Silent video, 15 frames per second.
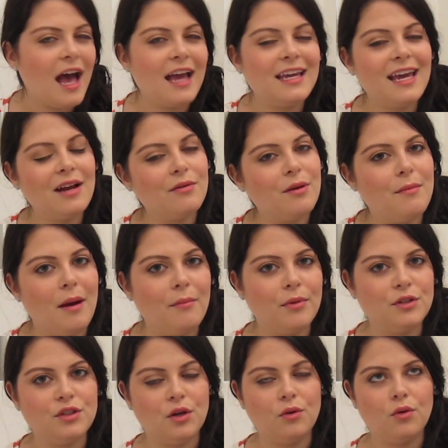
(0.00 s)
I can't
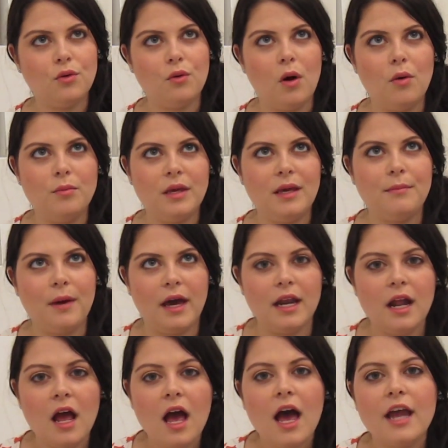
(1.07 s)
remember, don't quote me, but